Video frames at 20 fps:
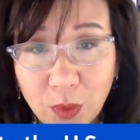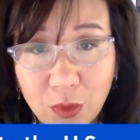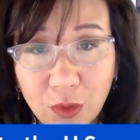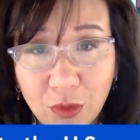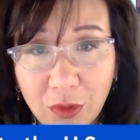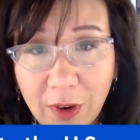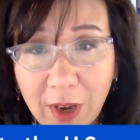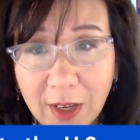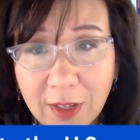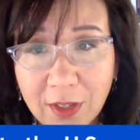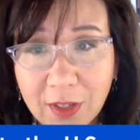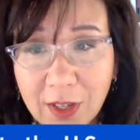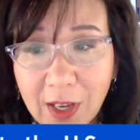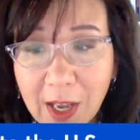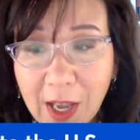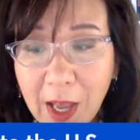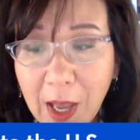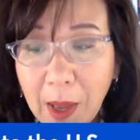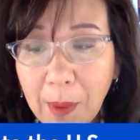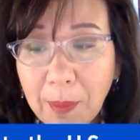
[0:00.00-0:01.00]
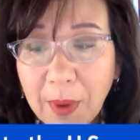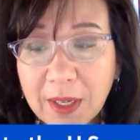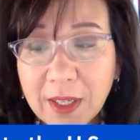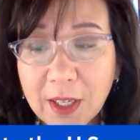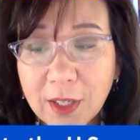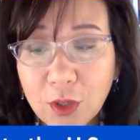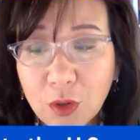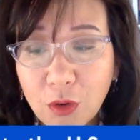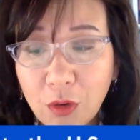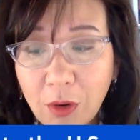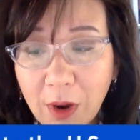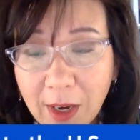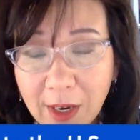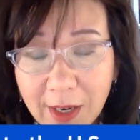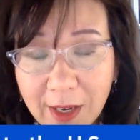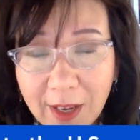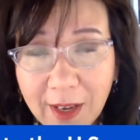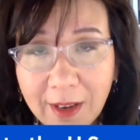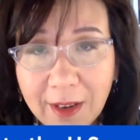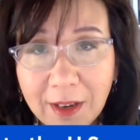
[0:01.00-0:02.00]
trust by
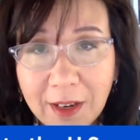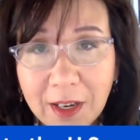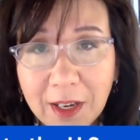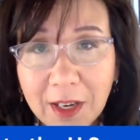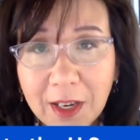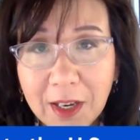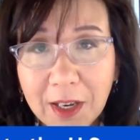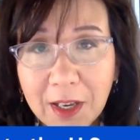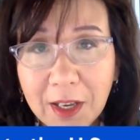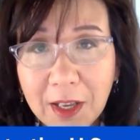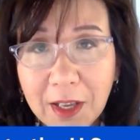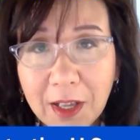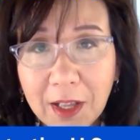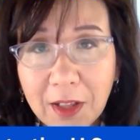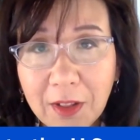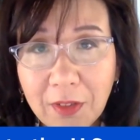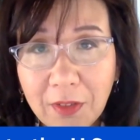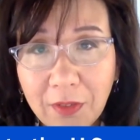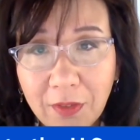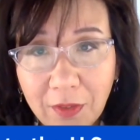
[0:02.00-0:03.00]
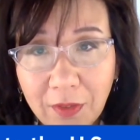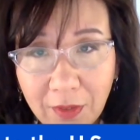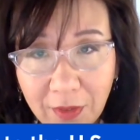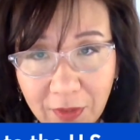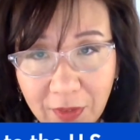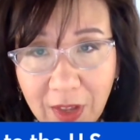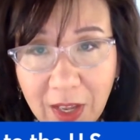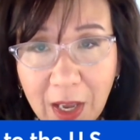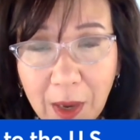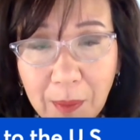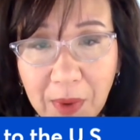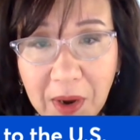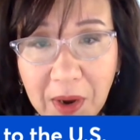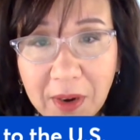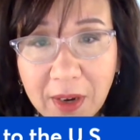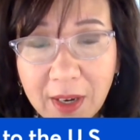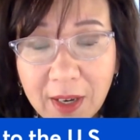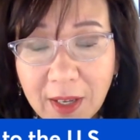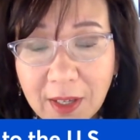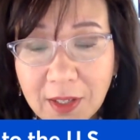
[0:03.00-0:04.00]
discrediting the
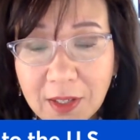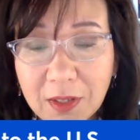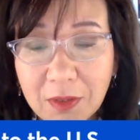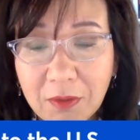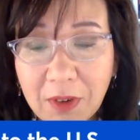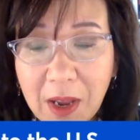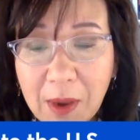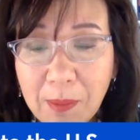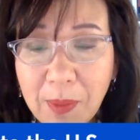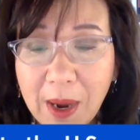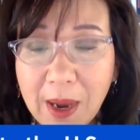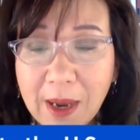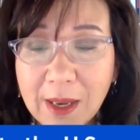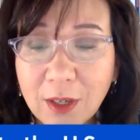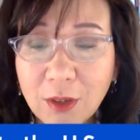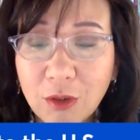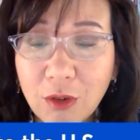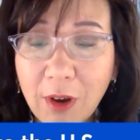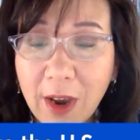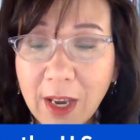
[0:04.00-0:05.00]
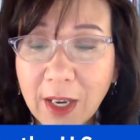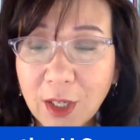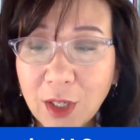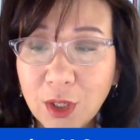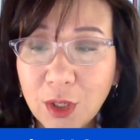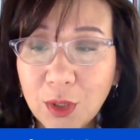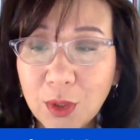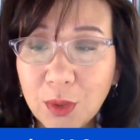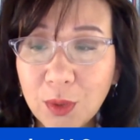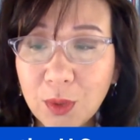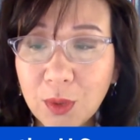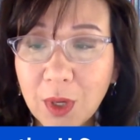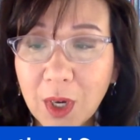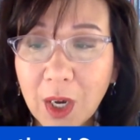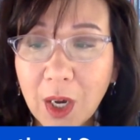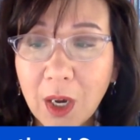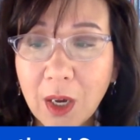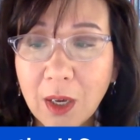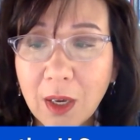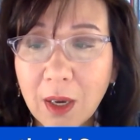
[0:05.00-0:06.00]
Americans, right? By trying to
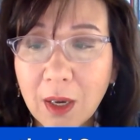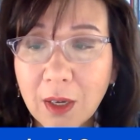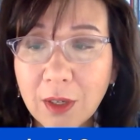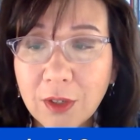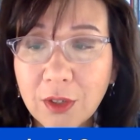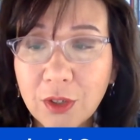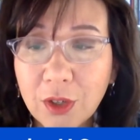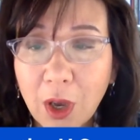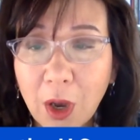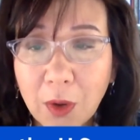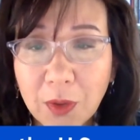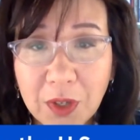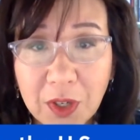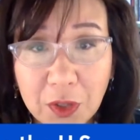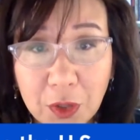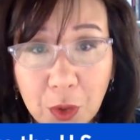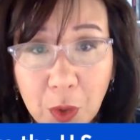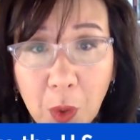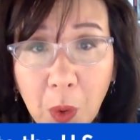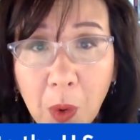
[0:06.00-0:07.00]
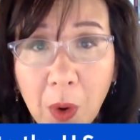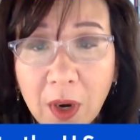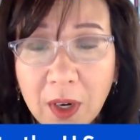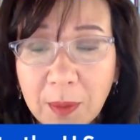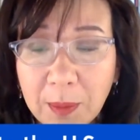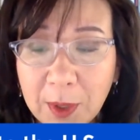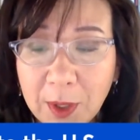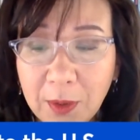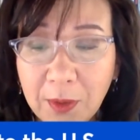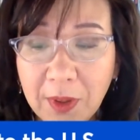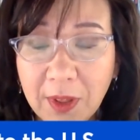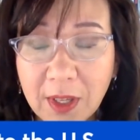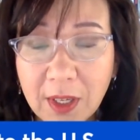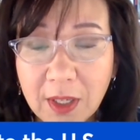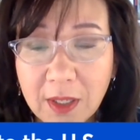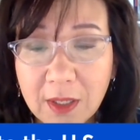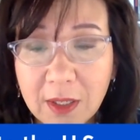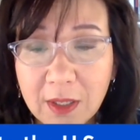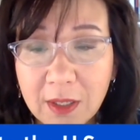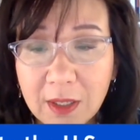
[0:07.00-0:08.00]
sow discord between
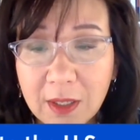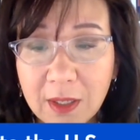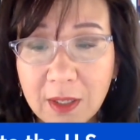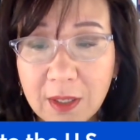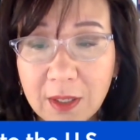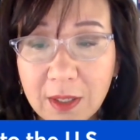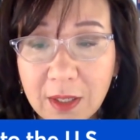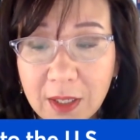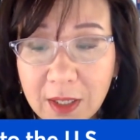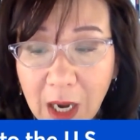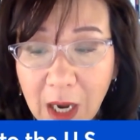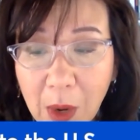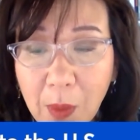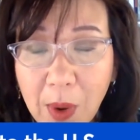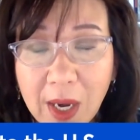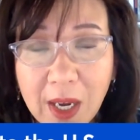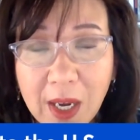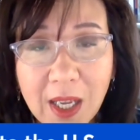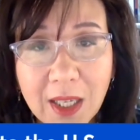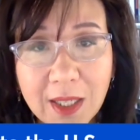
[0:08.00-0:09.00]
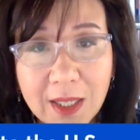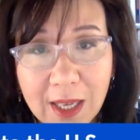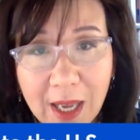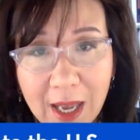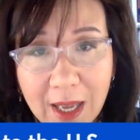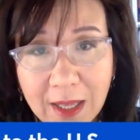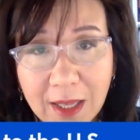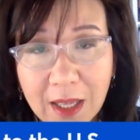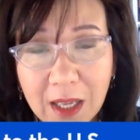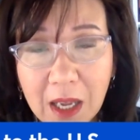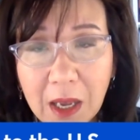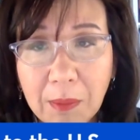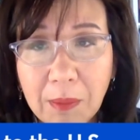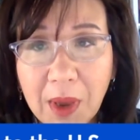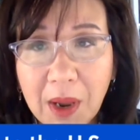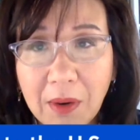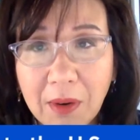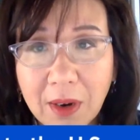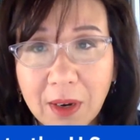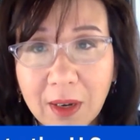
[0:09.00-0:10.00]
the Taiwanese and the
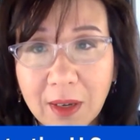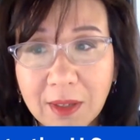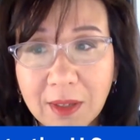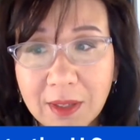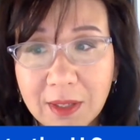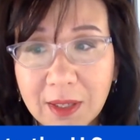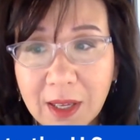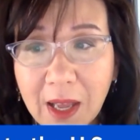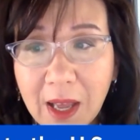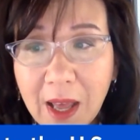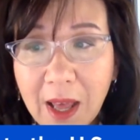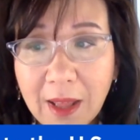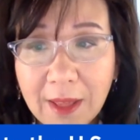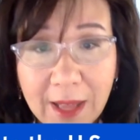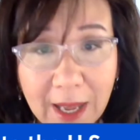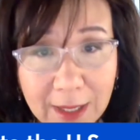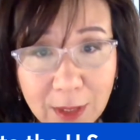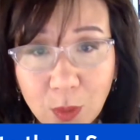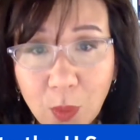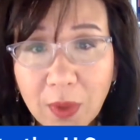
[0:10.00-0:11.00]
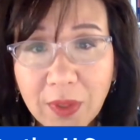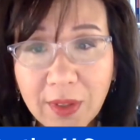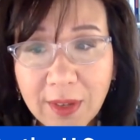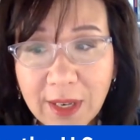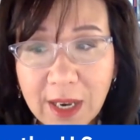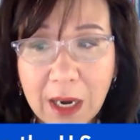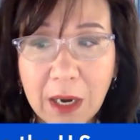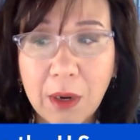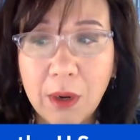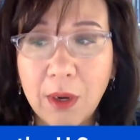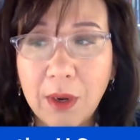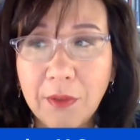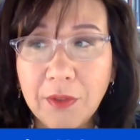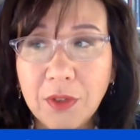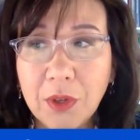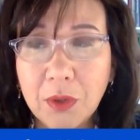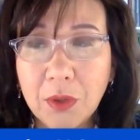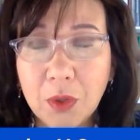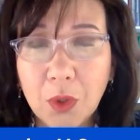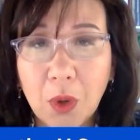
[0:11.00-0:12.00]
Americans. That's what the
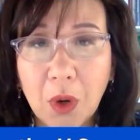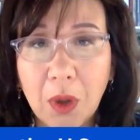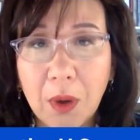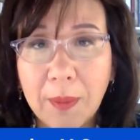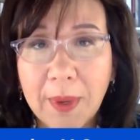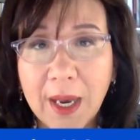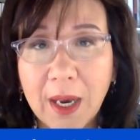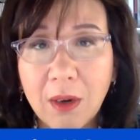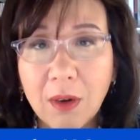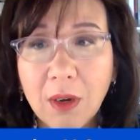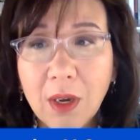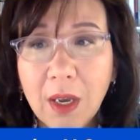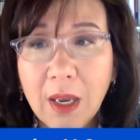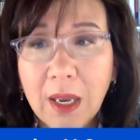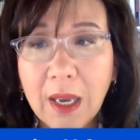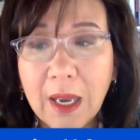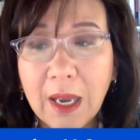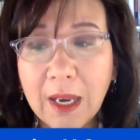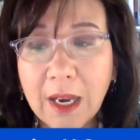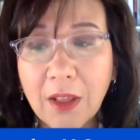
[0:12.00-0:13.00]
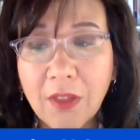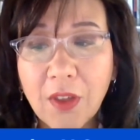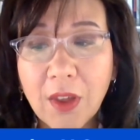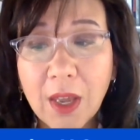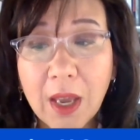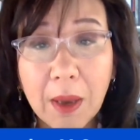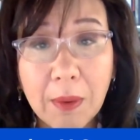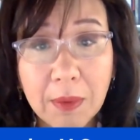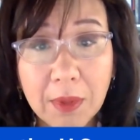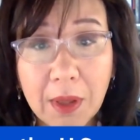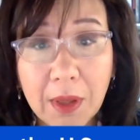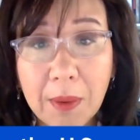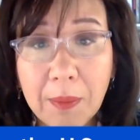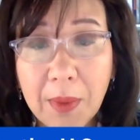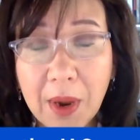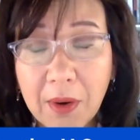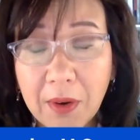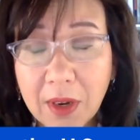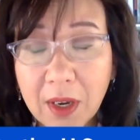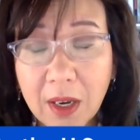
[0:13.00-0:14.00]
narratives is all about. And I think the
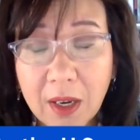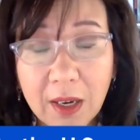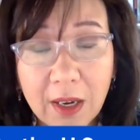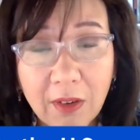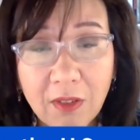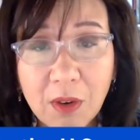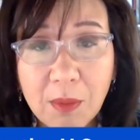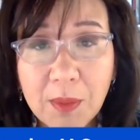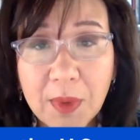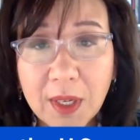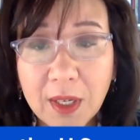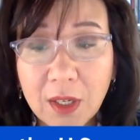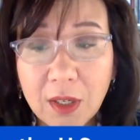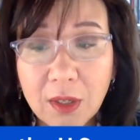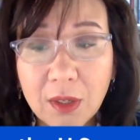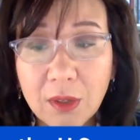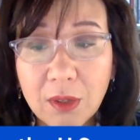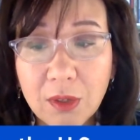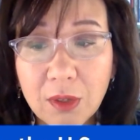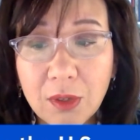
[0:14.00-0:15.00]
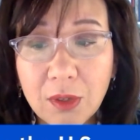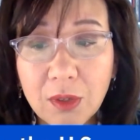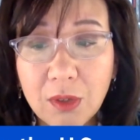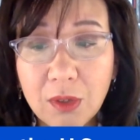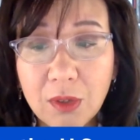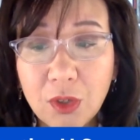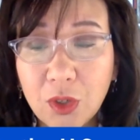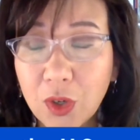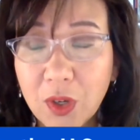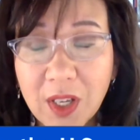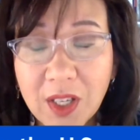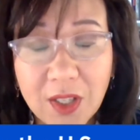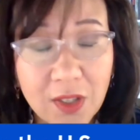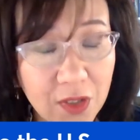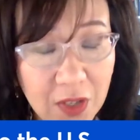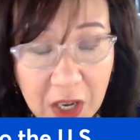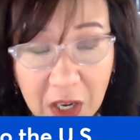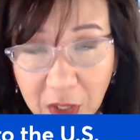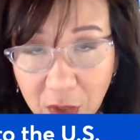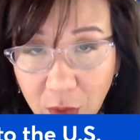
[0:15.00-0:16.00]
American government shouldn't
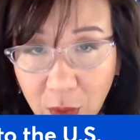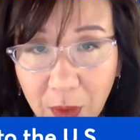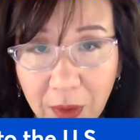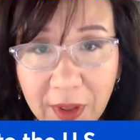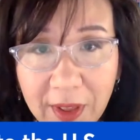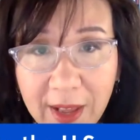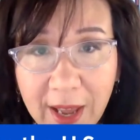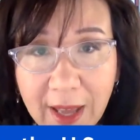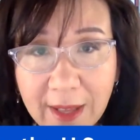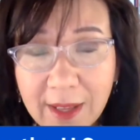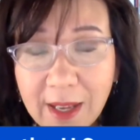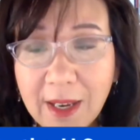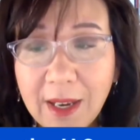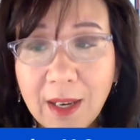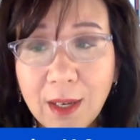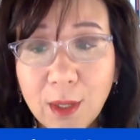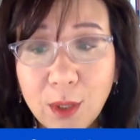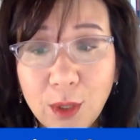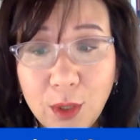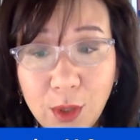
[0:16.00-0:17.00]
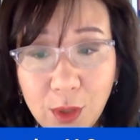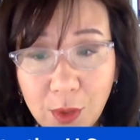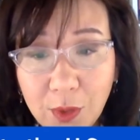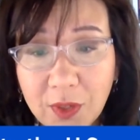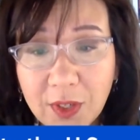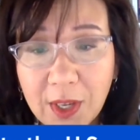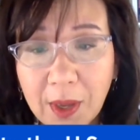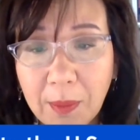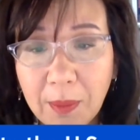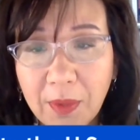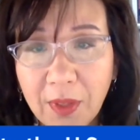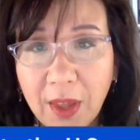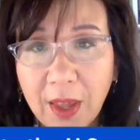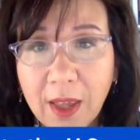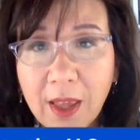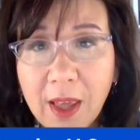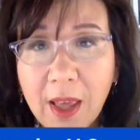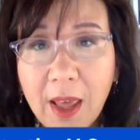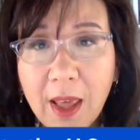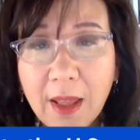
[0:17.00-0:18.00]
just ignore that. They need to do something.
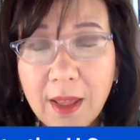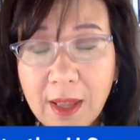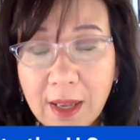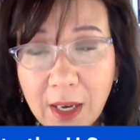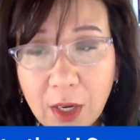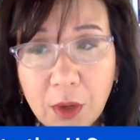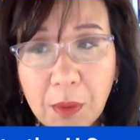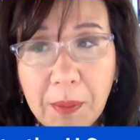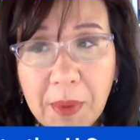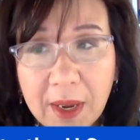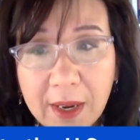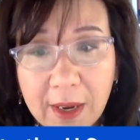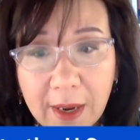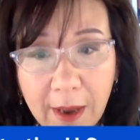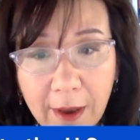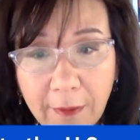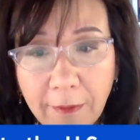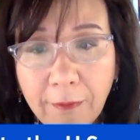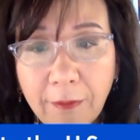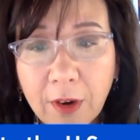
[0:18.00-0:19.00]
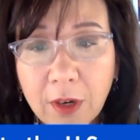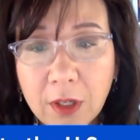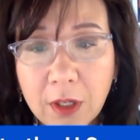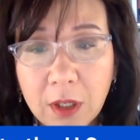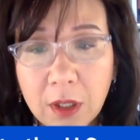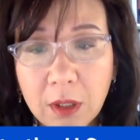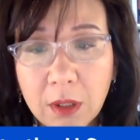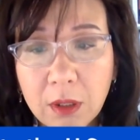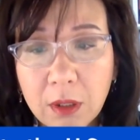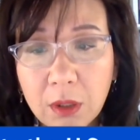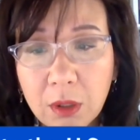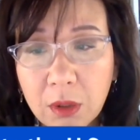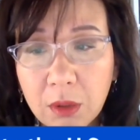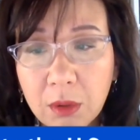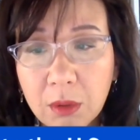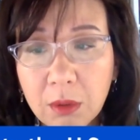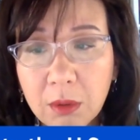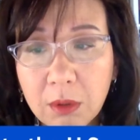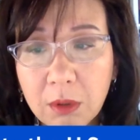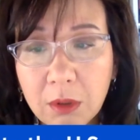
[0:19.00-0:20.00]
They need to make effort
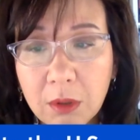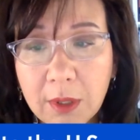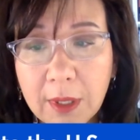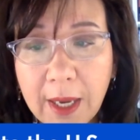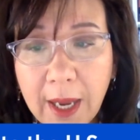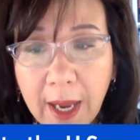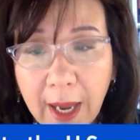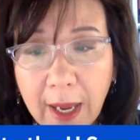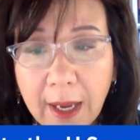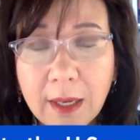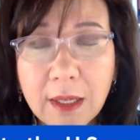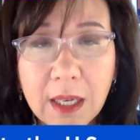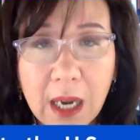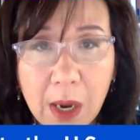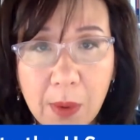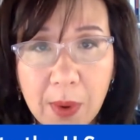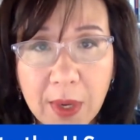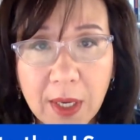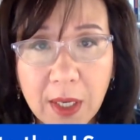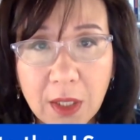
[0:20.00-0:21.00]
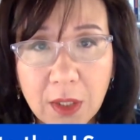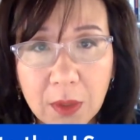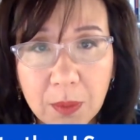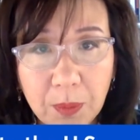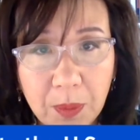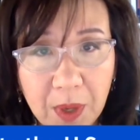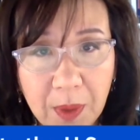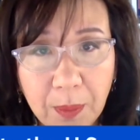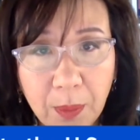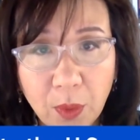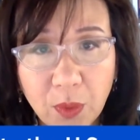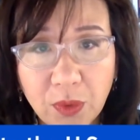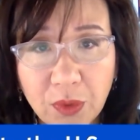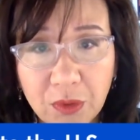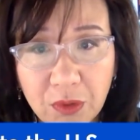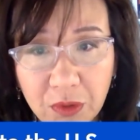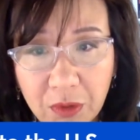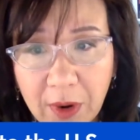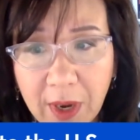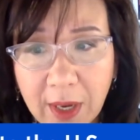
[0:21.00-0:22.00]
to gain Taiwanese people's
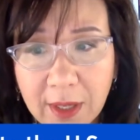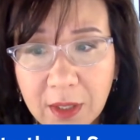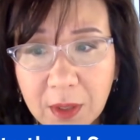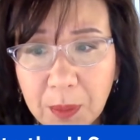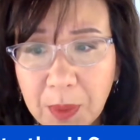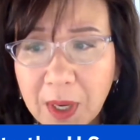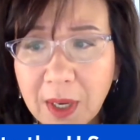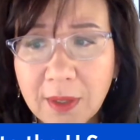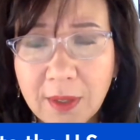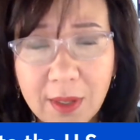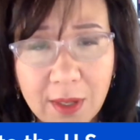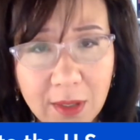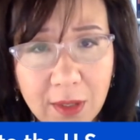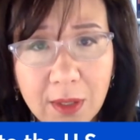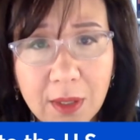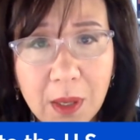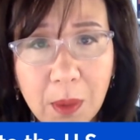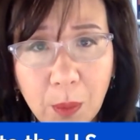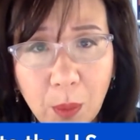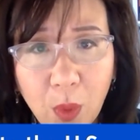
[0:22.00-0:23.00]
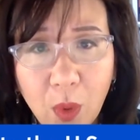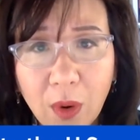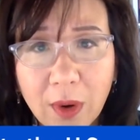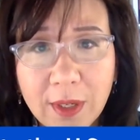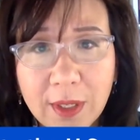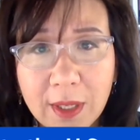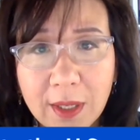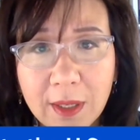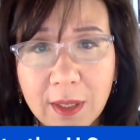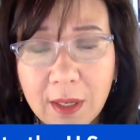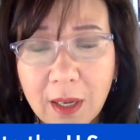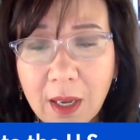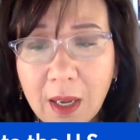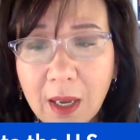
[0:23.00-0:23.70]
trust, because this is important.